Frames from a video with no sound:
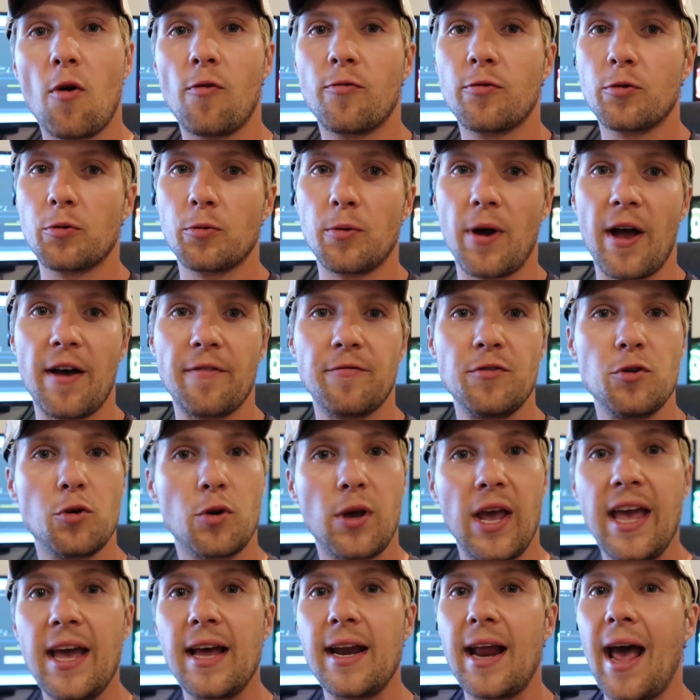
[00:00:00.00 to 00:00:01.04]
over rev. You
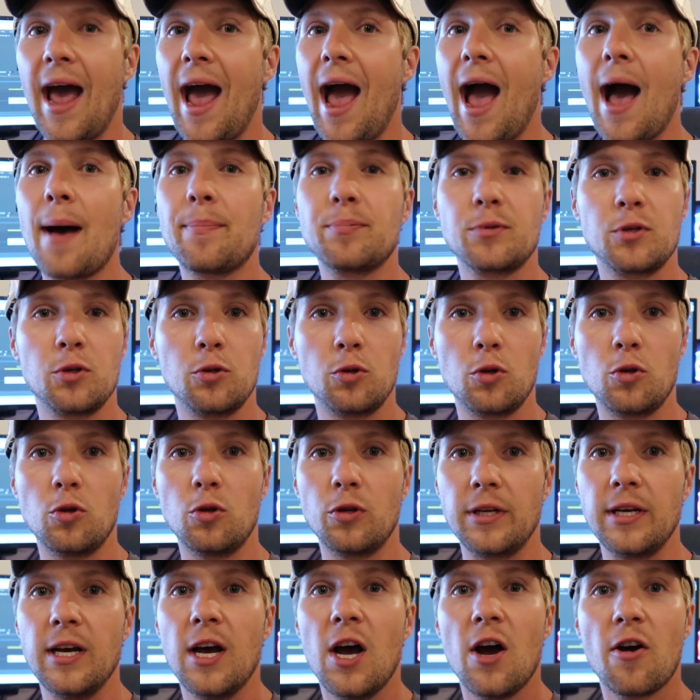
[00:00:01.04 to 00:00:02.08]
can
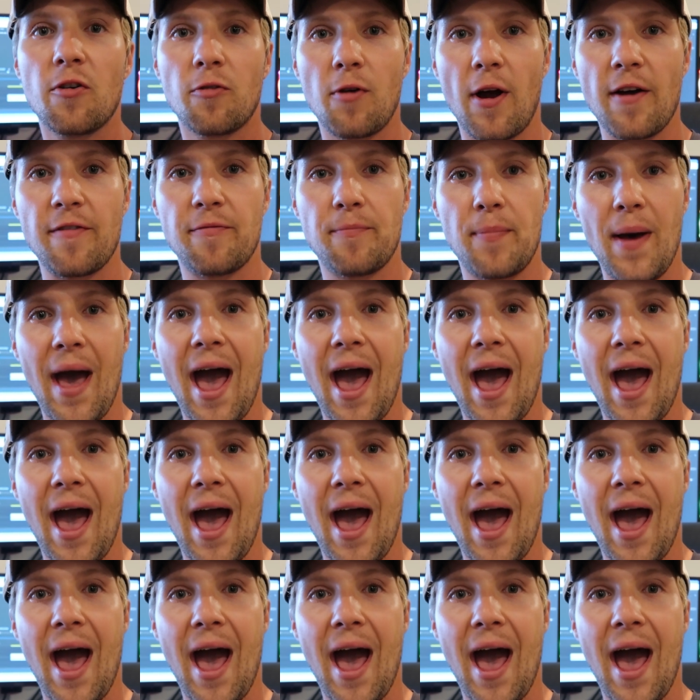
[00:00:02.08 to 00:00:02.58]
absolutely rev